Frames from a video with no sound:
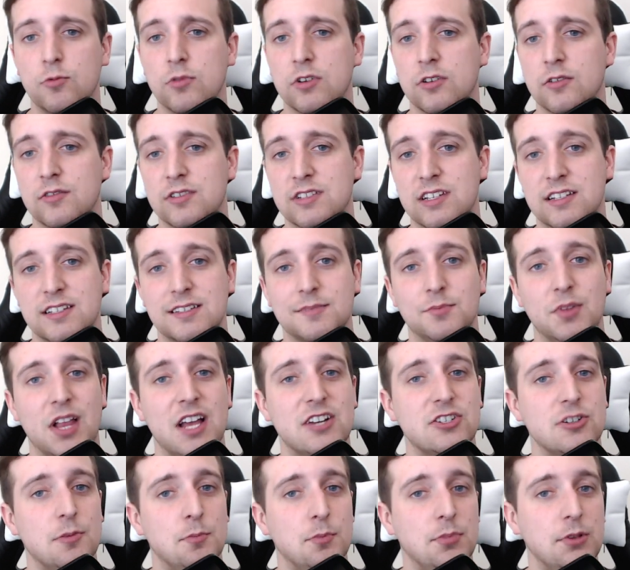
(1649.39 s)
where it was a
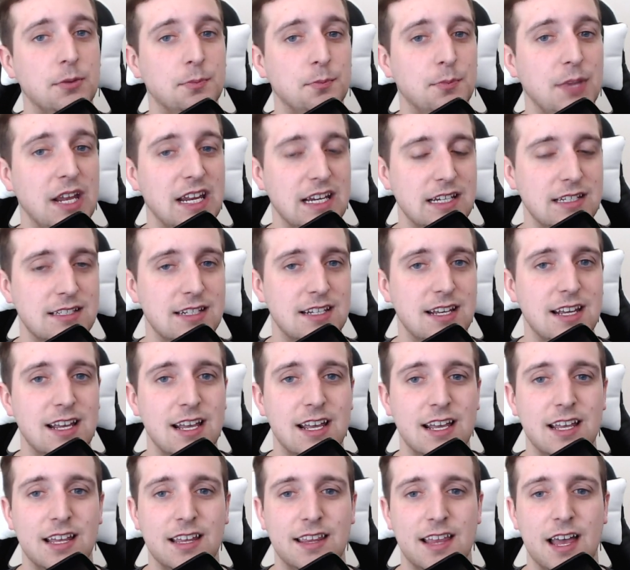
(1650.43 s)
splash of paint
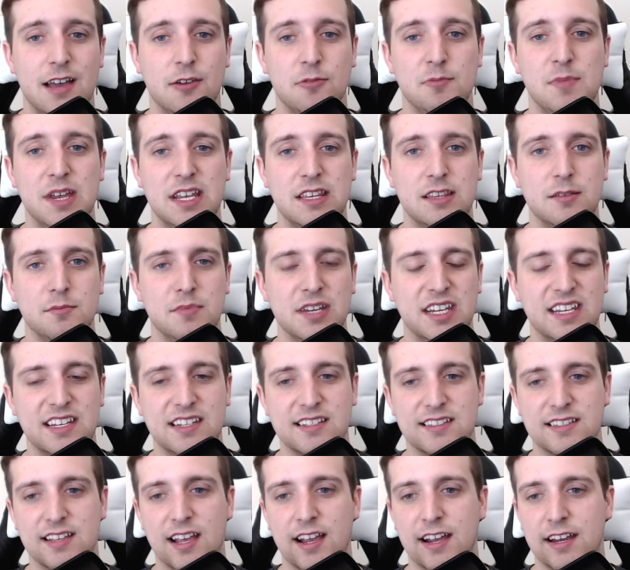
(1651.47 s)
that made the Mickey
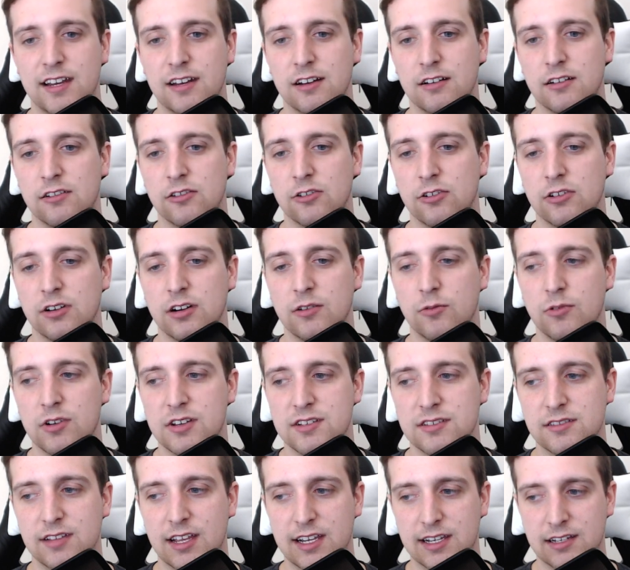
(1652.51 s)
sign, or it
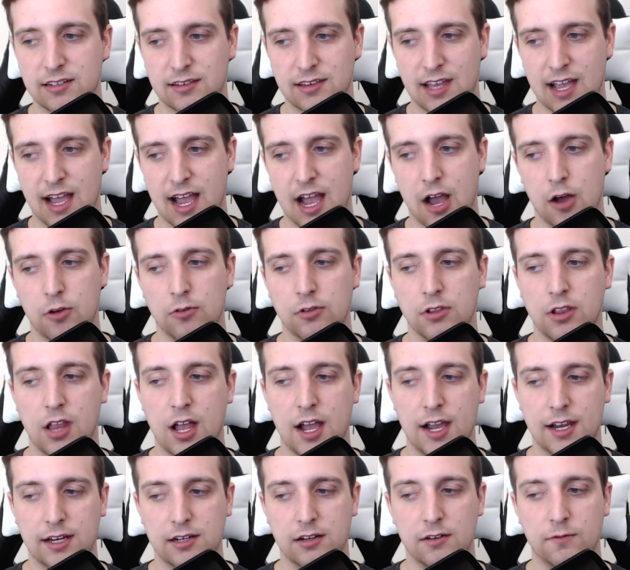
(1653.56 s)
was like the
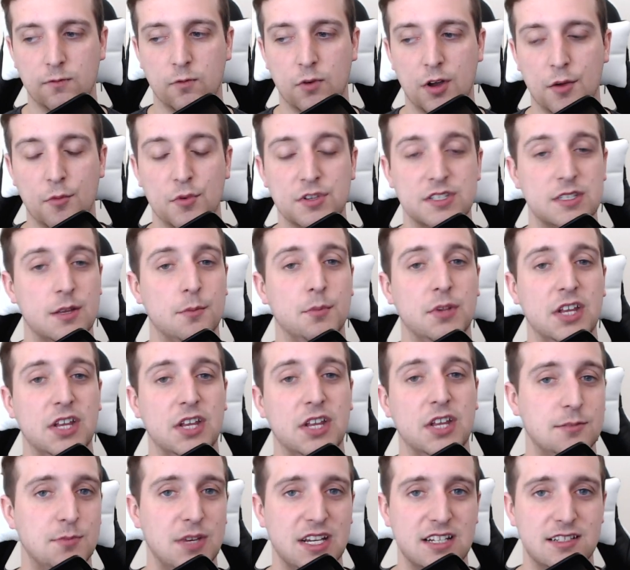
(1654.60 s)
outline of what was the blank
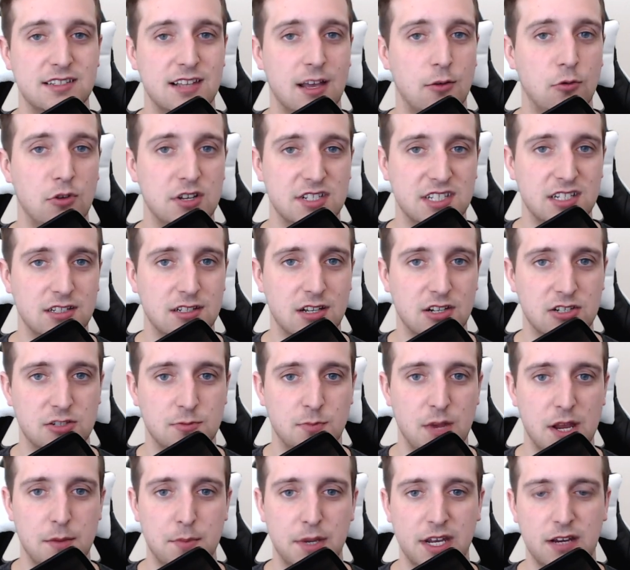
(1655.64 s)
space that wasn't touched
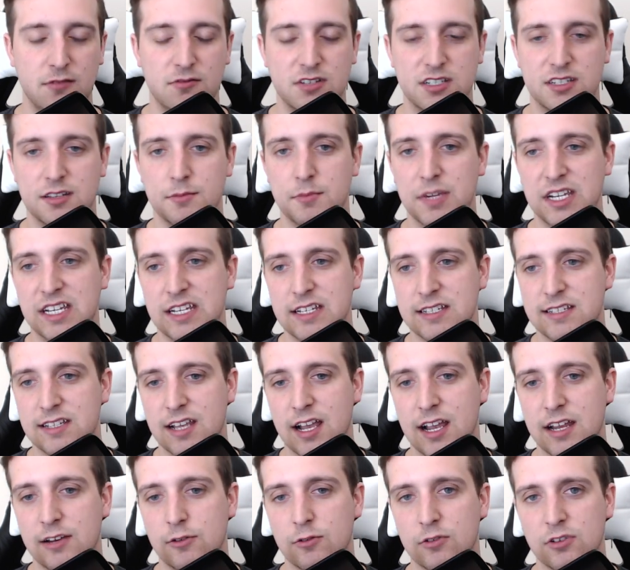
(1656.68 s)
by paint was the Mickey
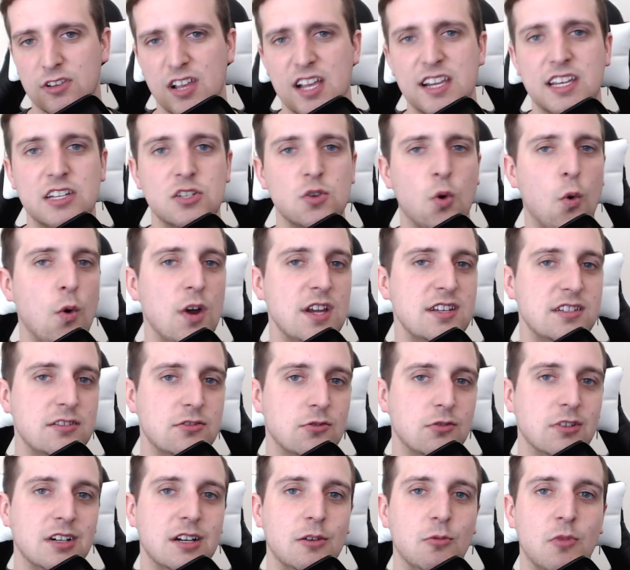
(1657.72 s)
sign. Or like in Toy
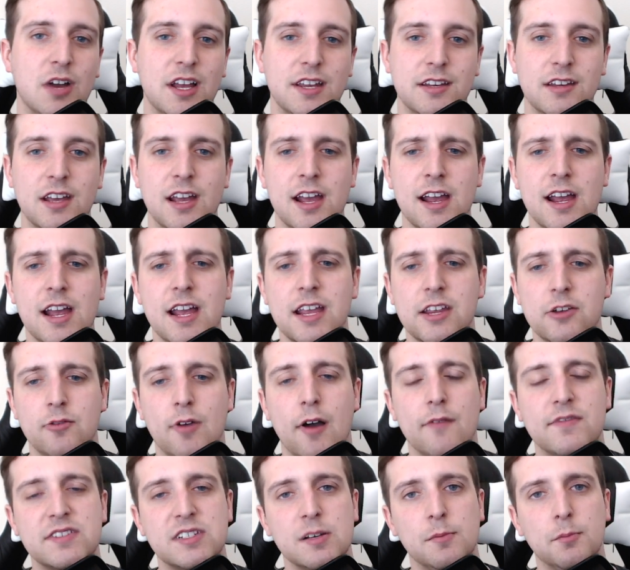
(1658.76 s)
Story, when you
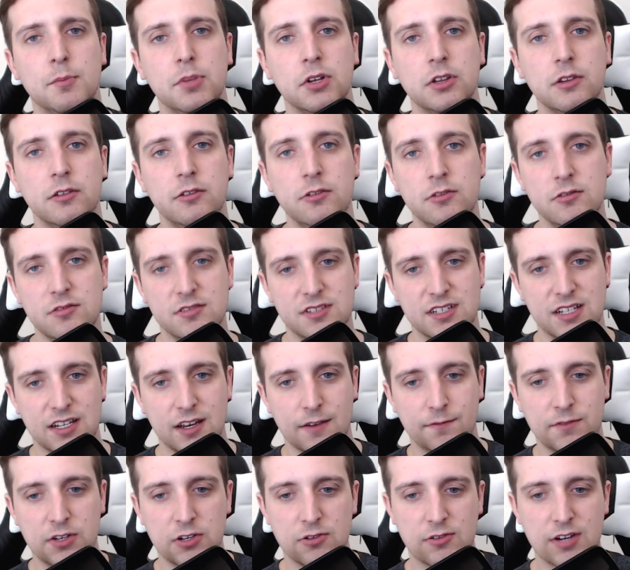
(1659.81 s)
have some balloons and
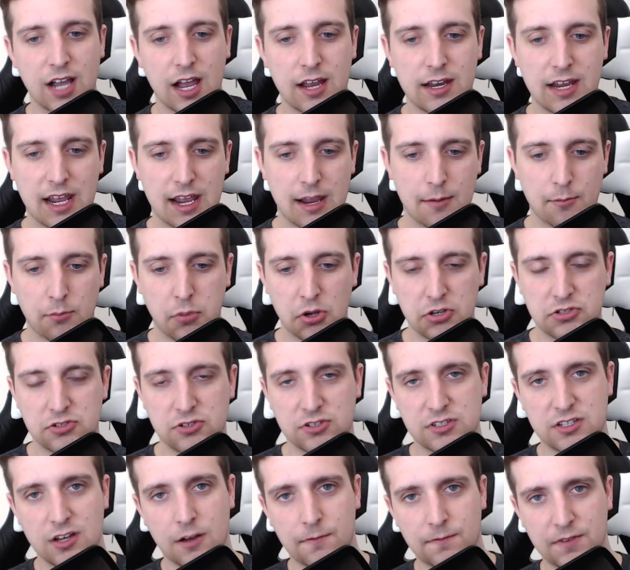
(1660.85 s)
if you kind of put
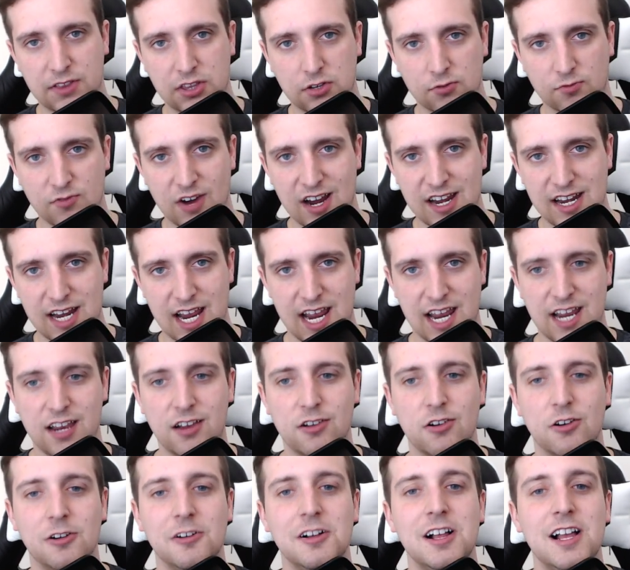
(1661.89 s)
yourself at the right
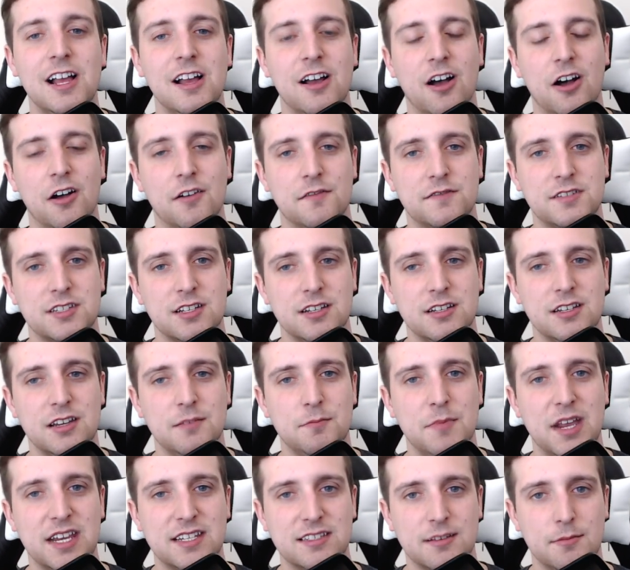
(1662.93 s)
angle, all of a sudden it
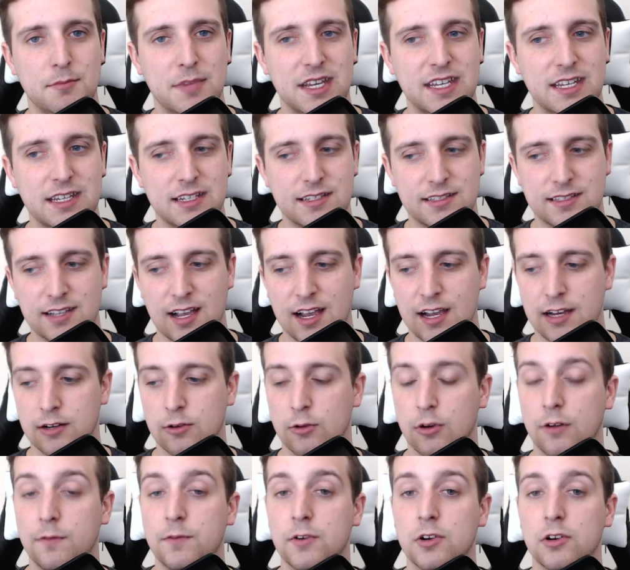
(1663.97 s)
makes a Mickey sign.
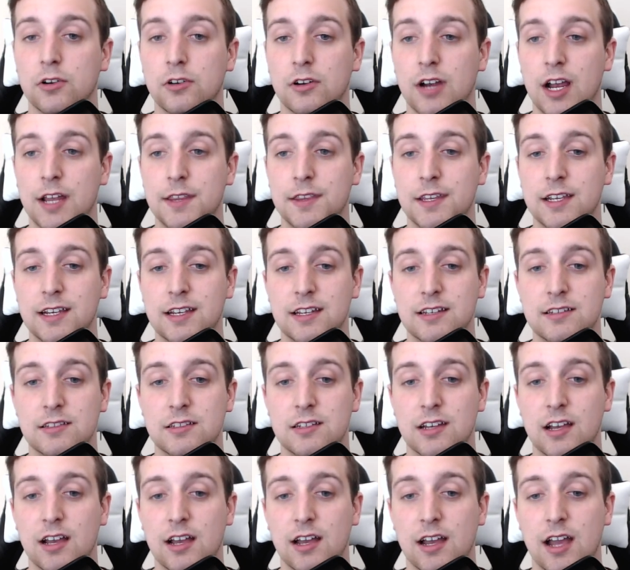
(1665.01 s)
Or if you're, I think in,
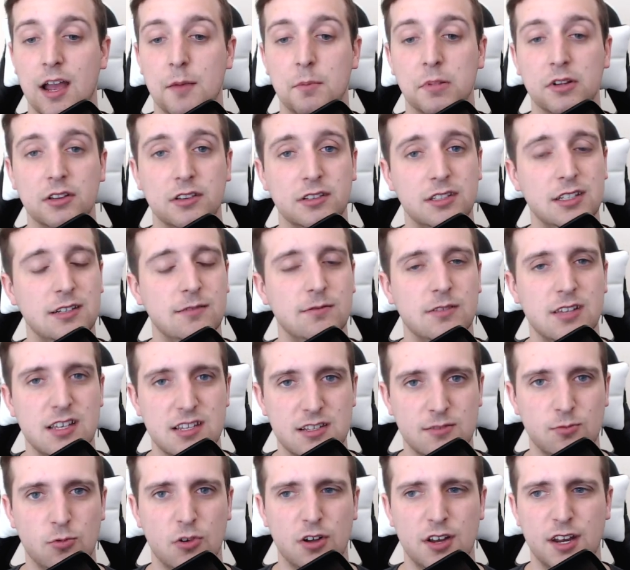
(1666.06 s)
I believe
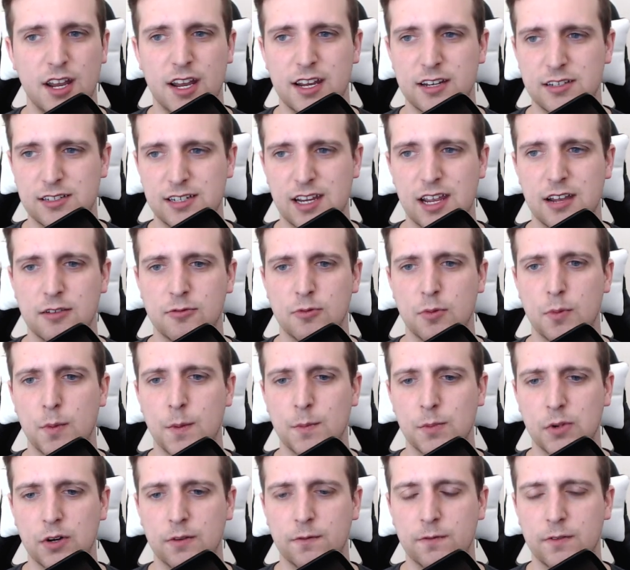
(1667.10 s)
this one, I can't
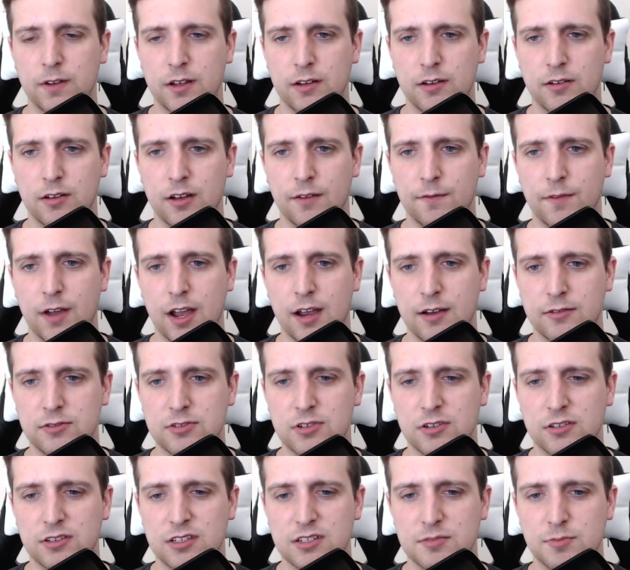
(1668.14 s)
remember if I
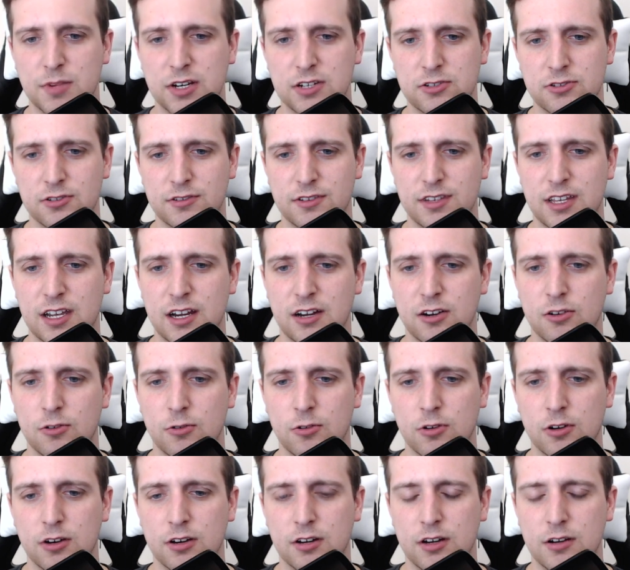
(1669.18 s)
took this picture there
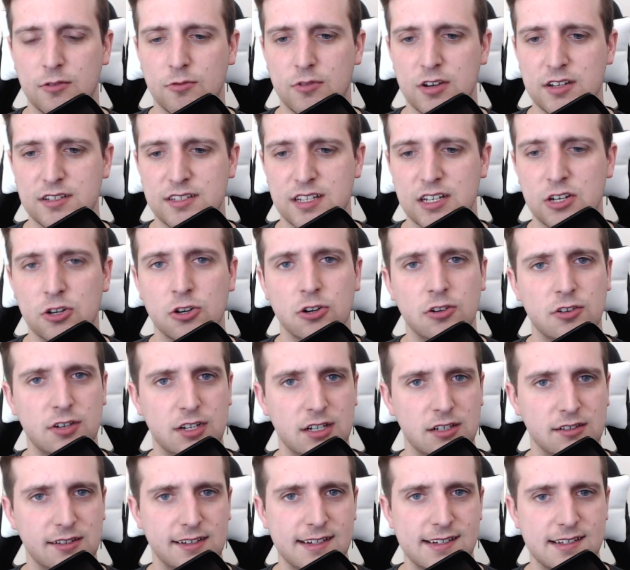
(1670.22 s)
or it was in
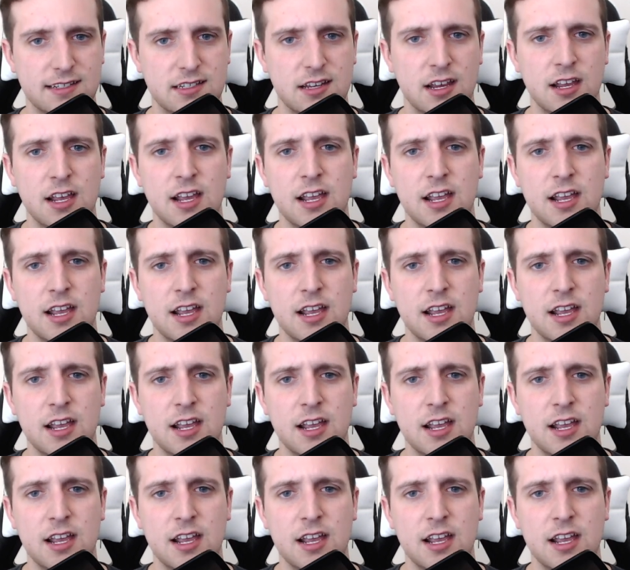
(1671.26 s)
Hercules.